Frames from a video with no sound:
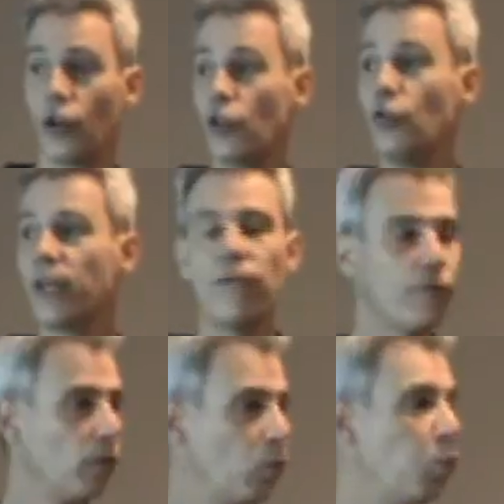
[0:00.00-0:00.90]
you give
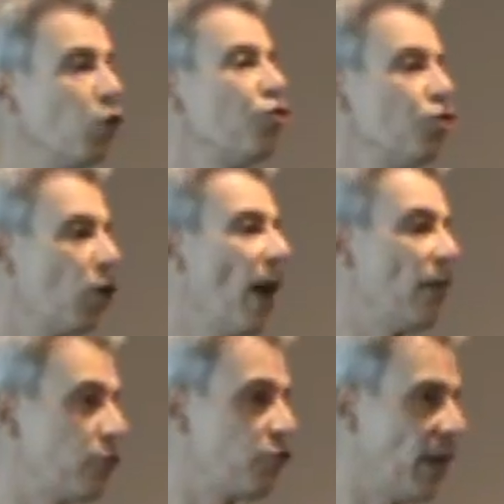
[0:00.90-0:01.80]
what you know
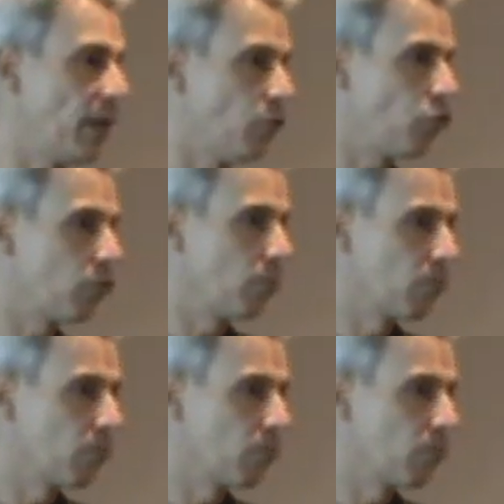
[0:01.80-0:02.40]
has changed.